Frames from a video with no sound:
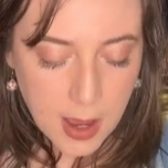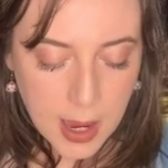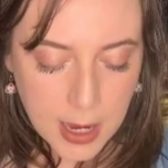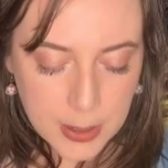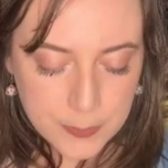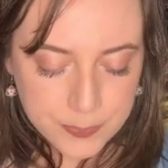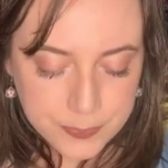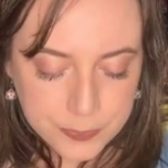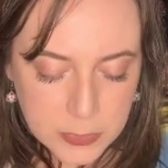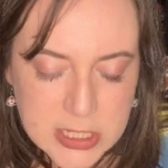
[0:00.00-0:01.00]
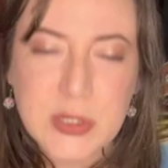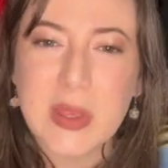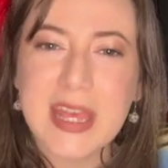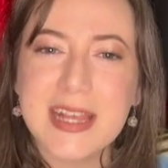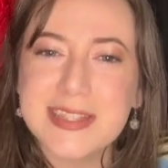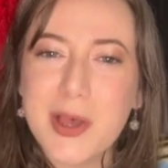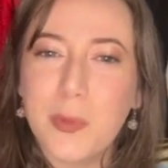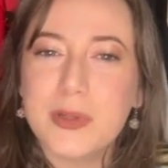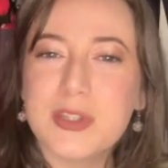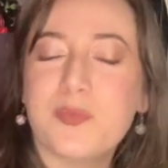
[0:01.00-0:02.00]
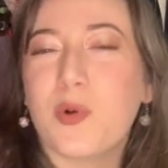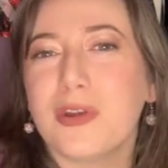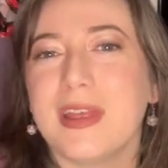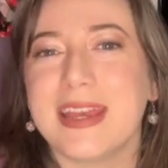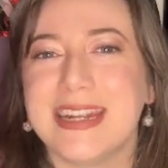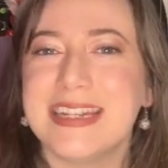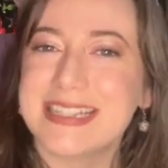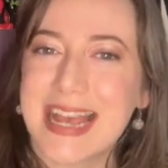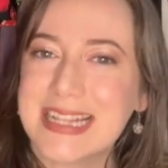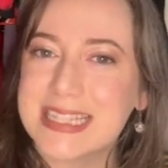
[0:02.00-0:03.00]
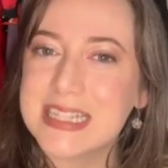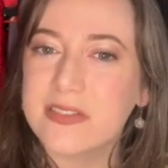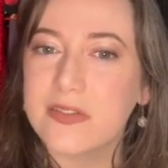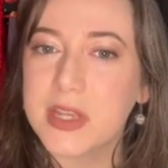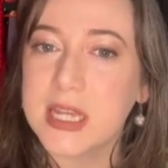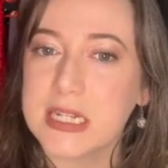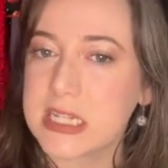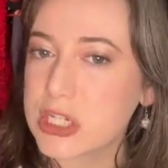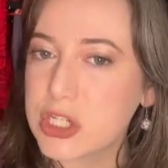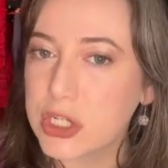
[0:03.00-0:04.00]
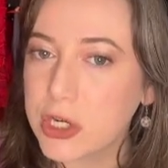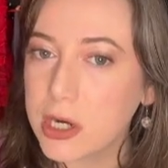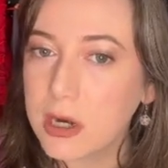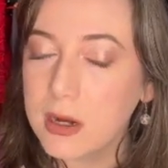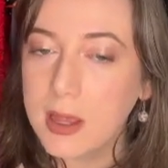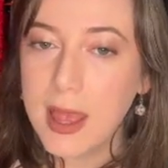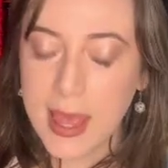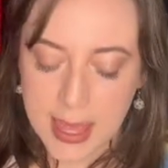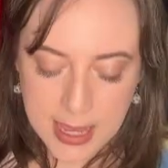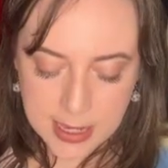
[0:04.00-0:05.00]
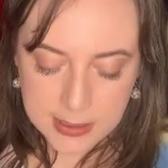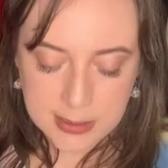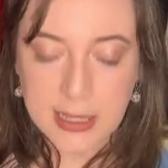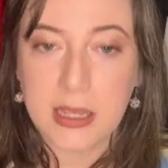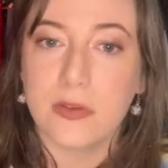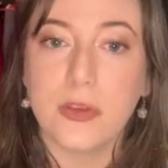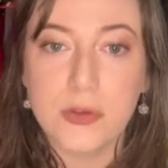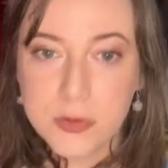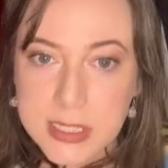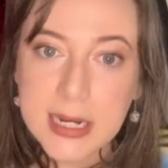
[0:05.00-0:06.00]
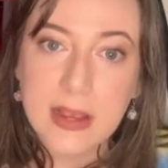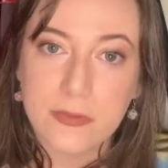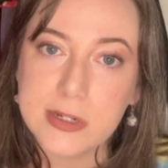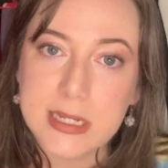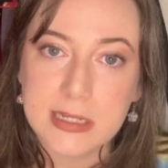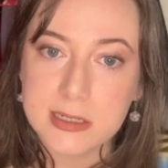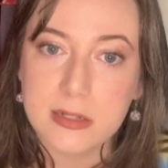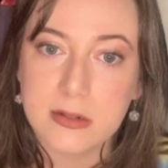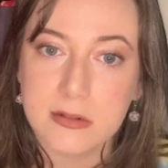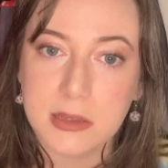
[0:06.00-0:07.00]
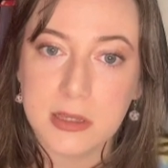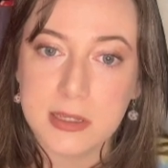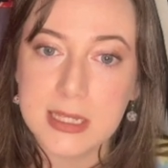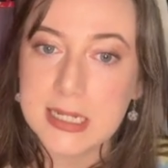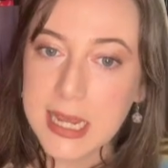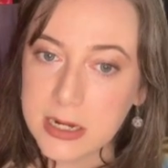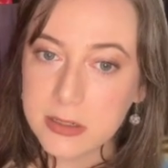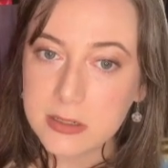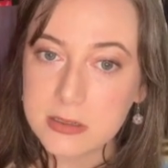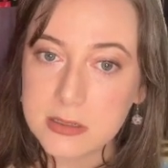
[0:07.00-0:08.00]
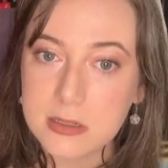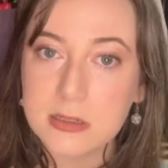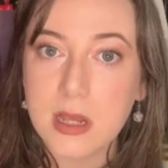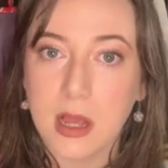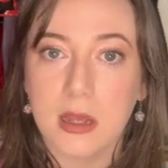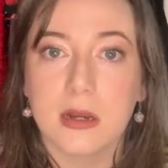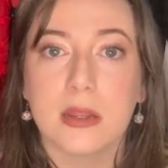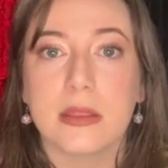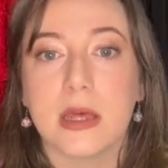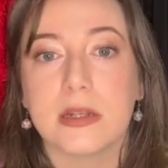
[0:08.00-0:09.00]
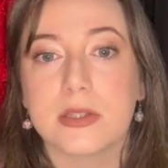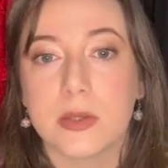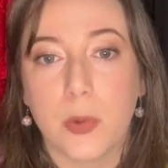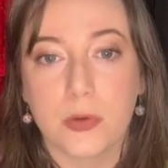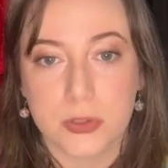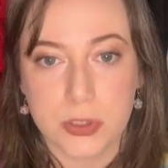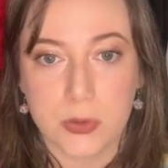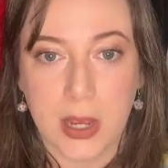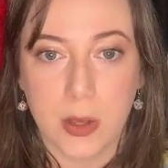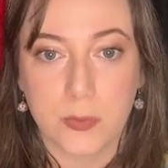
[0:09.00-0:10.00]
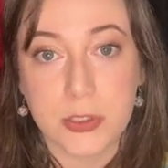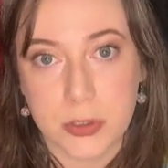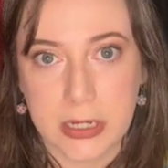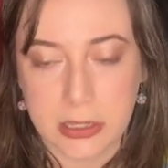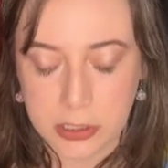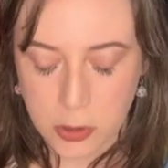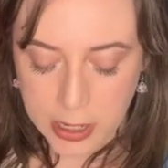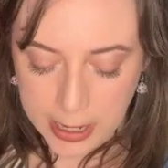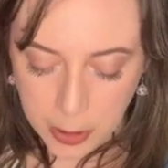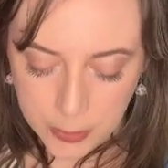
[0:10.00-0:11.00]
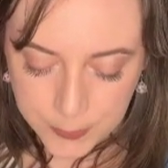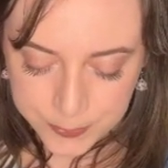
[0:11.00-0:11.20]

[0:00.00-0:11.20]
So I think it's almost more like an intensive conditioner. And like if you use it every day until the container is done, then it's supposed to help strengthen your hair.